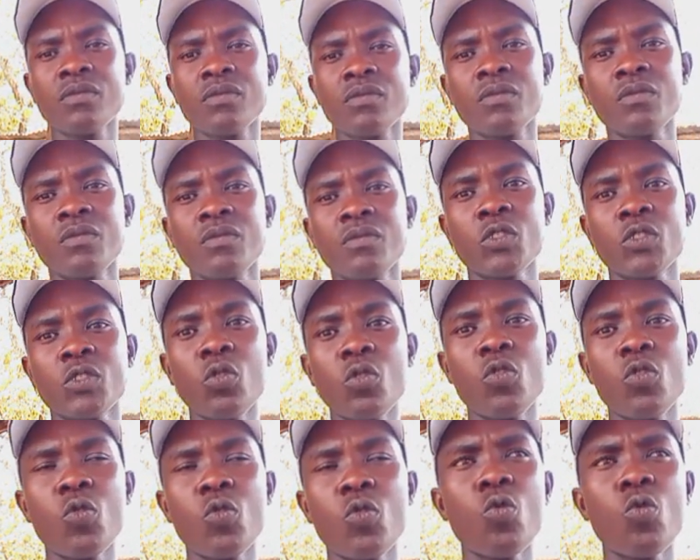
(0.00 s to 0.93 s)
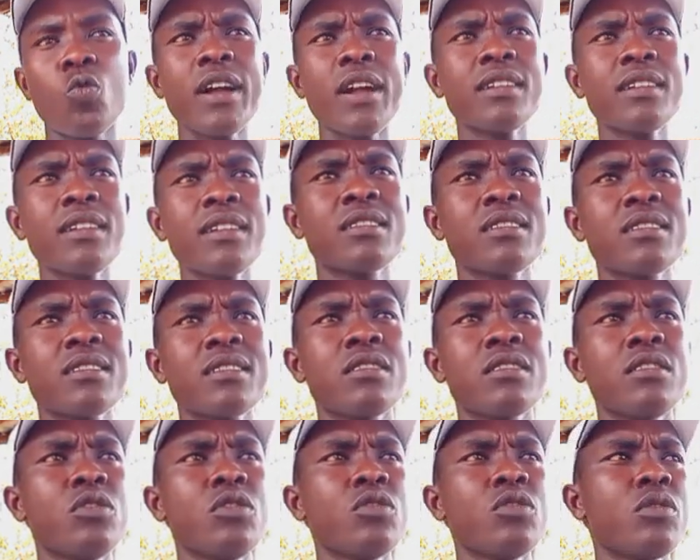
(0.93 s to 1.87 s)
So once
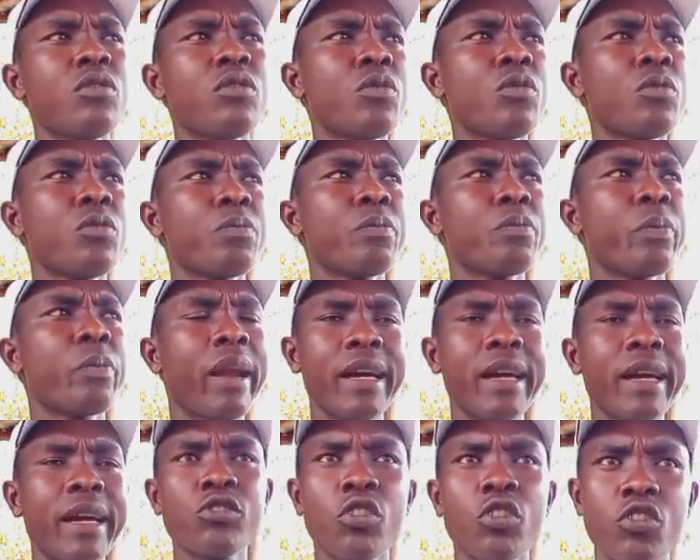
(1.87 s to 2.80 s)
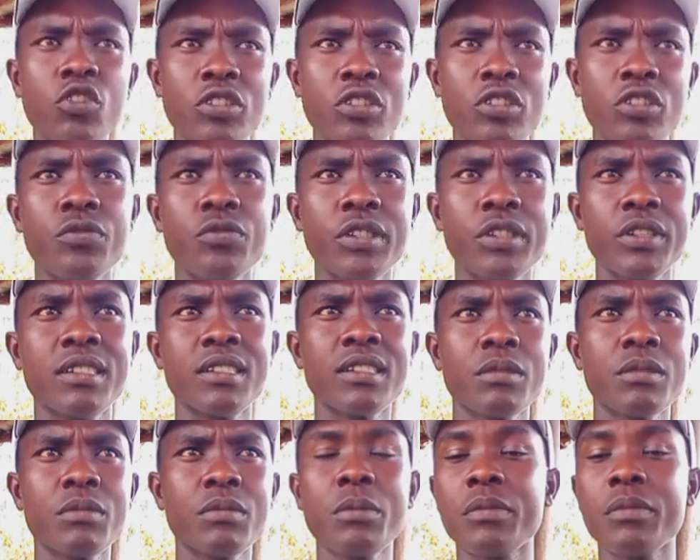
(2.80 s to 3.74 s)
you plant your own feed,
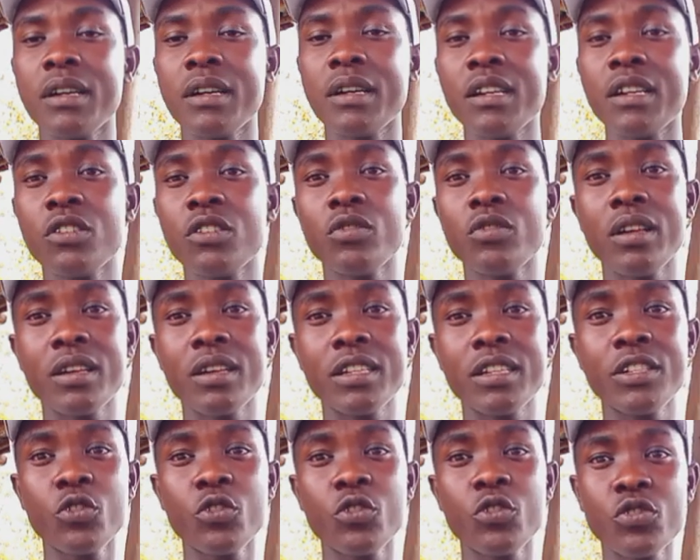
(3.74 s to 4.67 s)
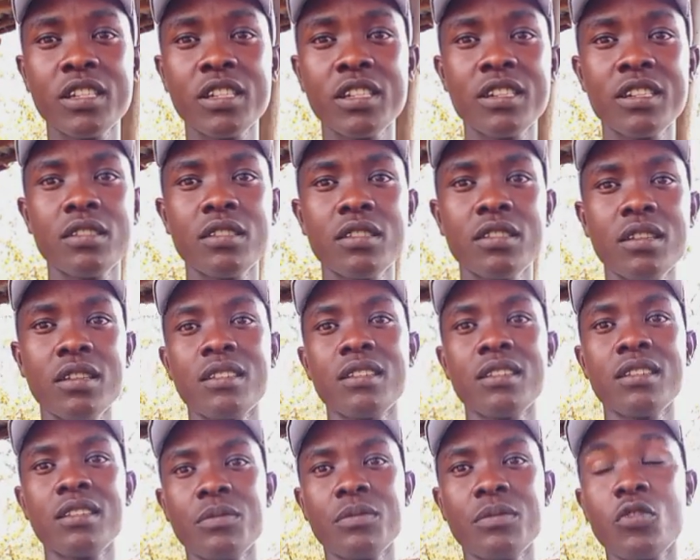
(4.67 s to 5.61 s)
remember you are reducing the
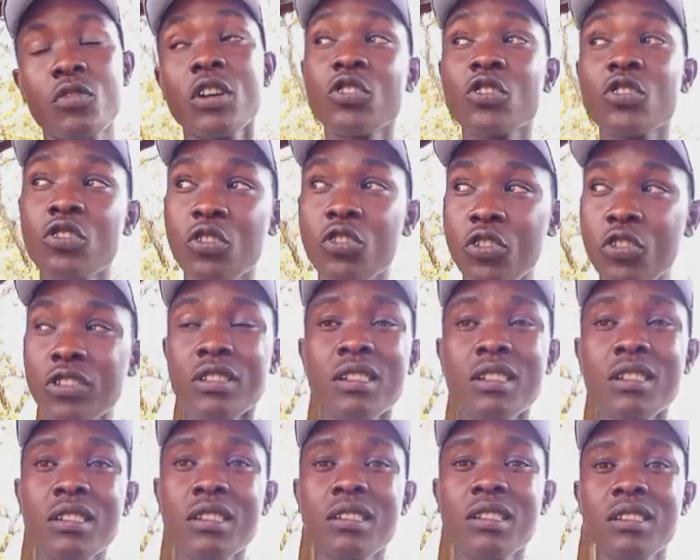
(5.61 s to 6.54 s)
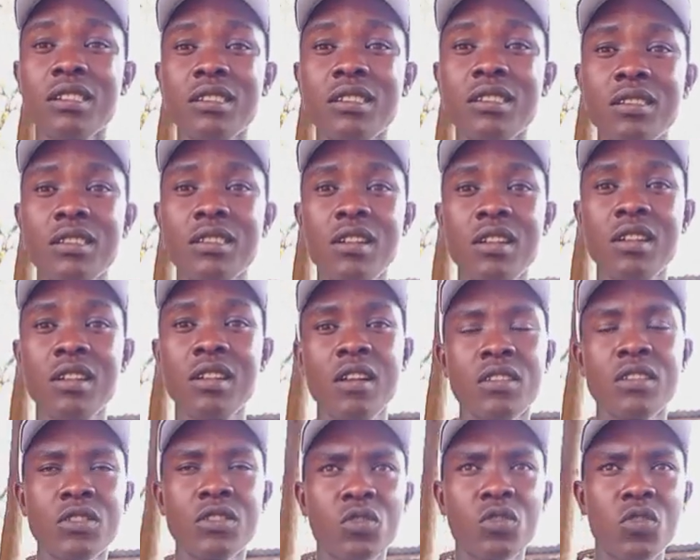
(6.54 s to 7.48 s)
production cost.
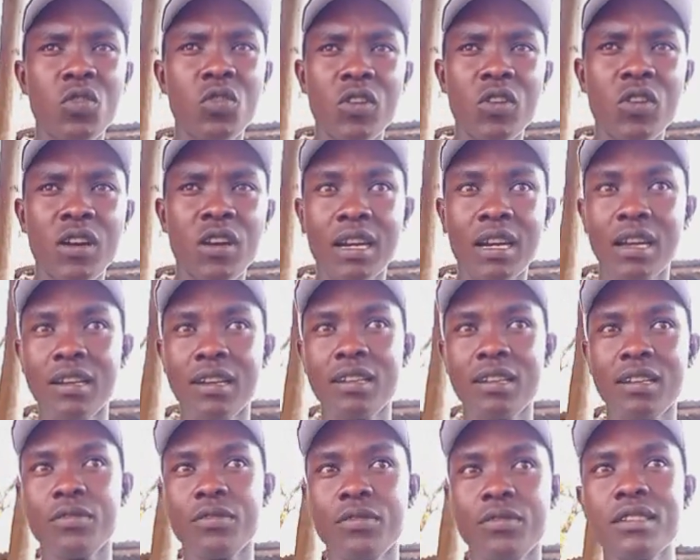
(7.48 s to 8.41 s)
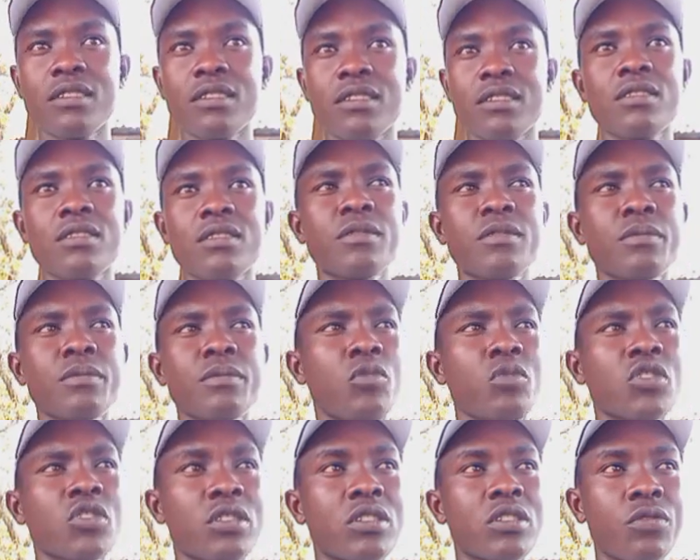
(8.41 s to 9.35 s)
So I can advise
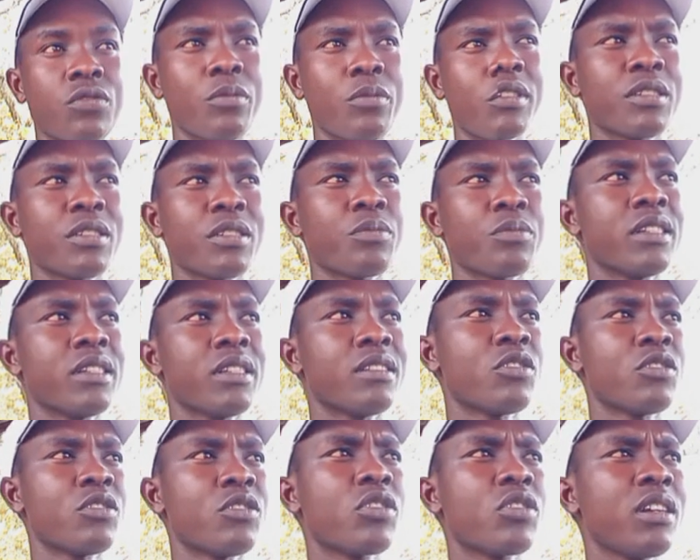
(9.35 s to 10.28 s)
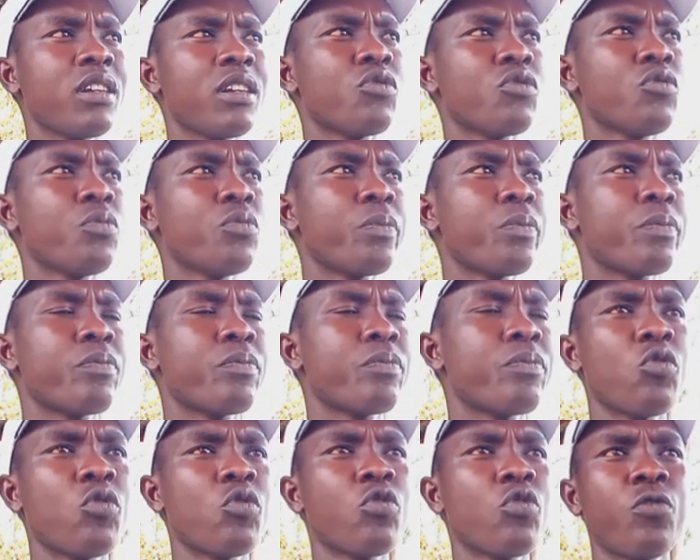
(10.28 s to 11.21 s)
most farmers, please try to
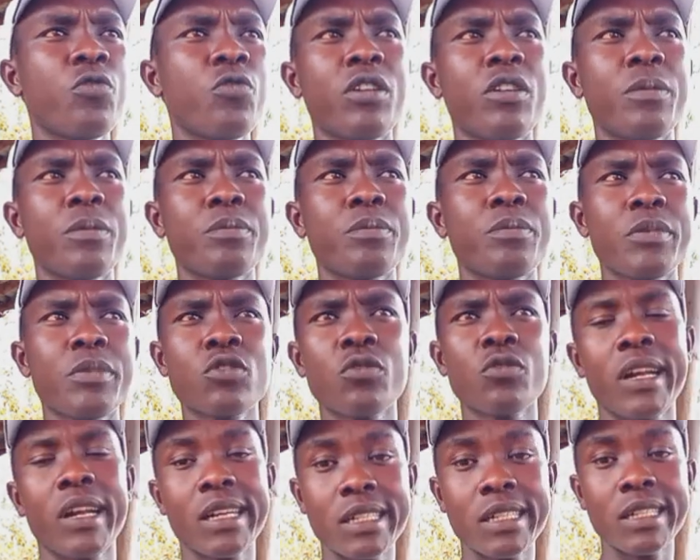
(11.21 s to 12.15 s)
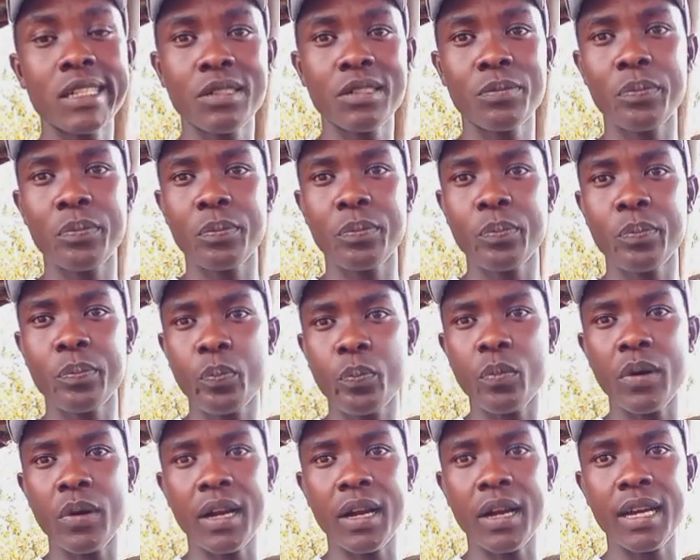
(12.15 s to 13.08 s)
look for a piece of land,
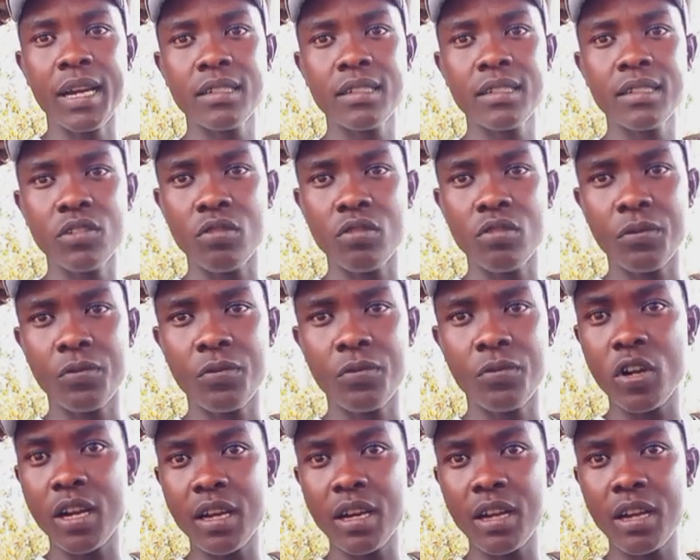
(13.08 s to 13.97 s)
plant your fodder,